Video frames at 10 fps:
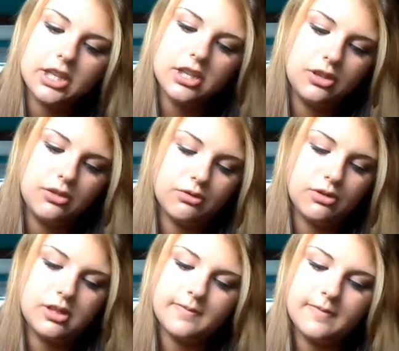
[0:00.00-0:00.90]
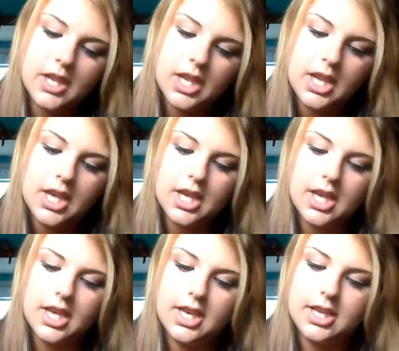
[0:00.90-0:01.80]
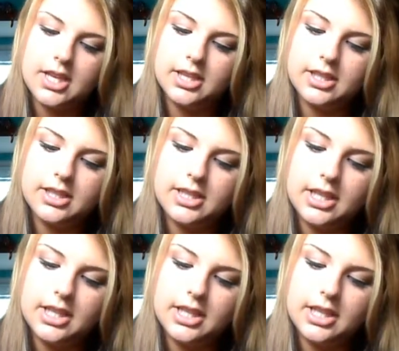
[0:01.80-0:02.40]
to use is